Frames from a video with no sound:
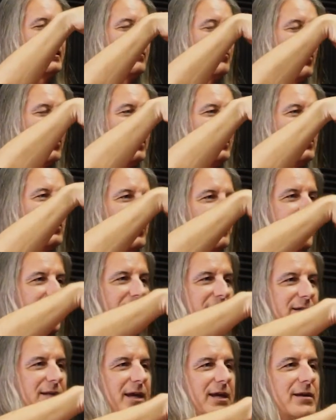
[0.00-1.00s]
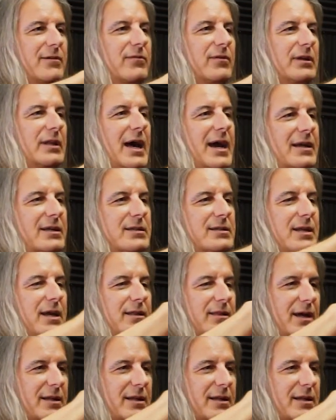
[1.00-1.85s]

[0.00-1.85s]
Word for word: get more into a meditative, relaxed state.